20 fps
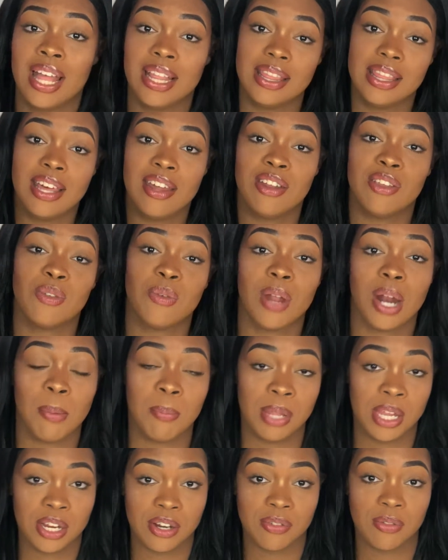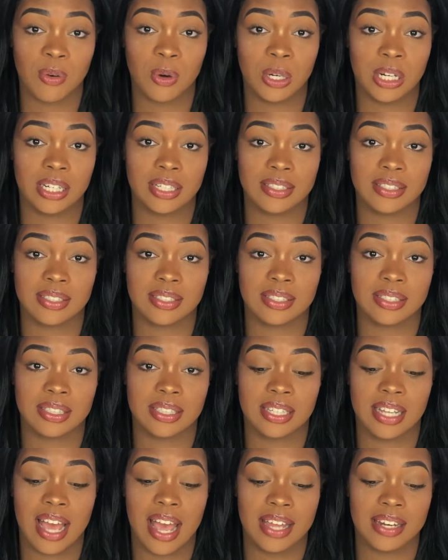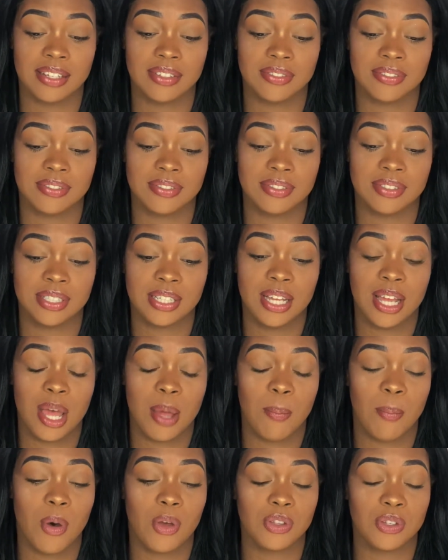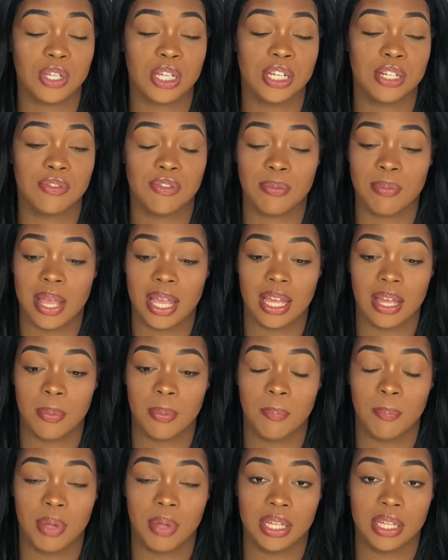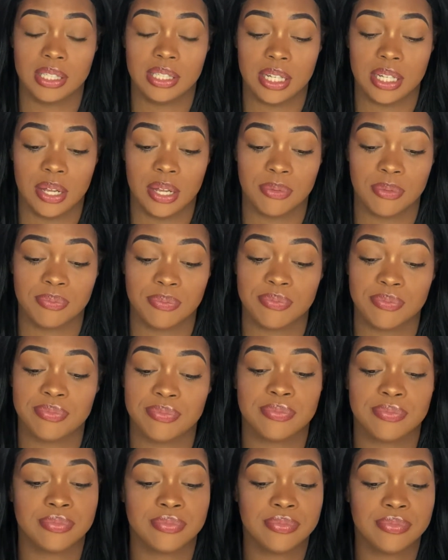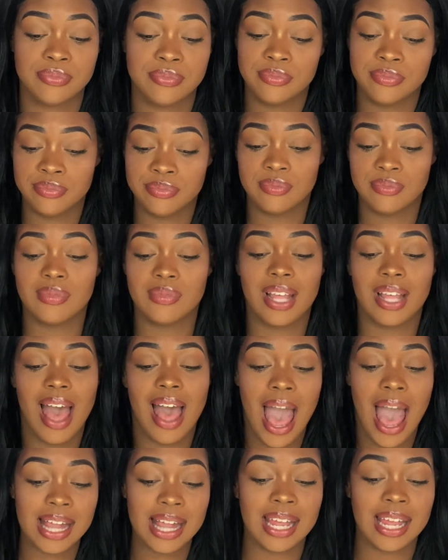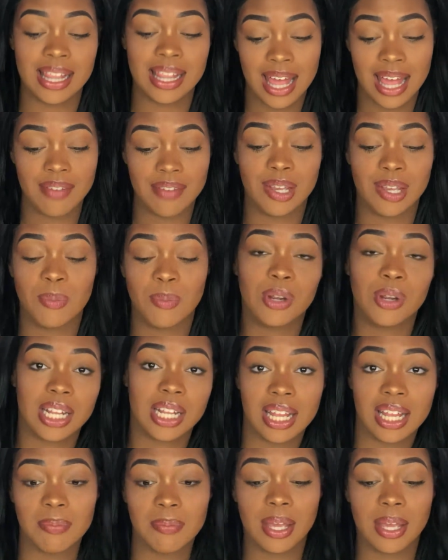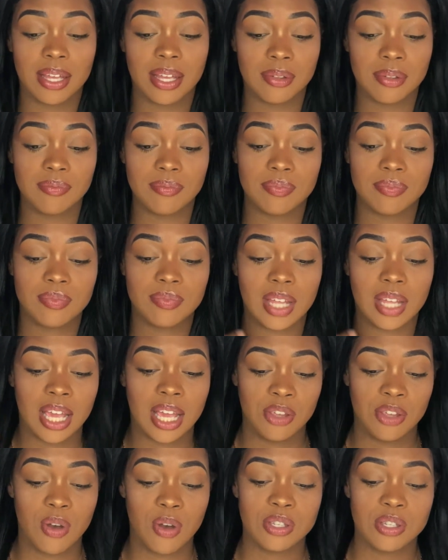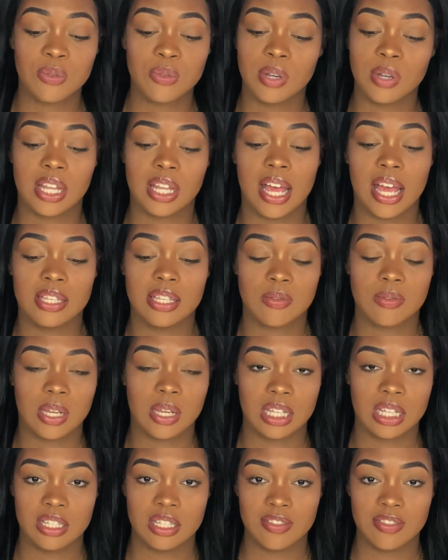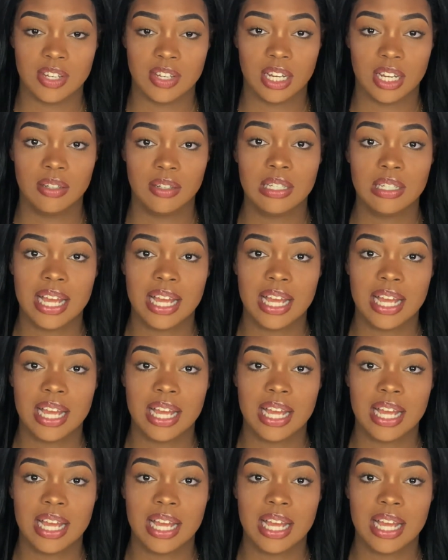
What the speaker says: That is what I'm here for, kind of. I'm also here for makeup, but you know, I like laughing more than I like makeup. And you also realize quickly in this video,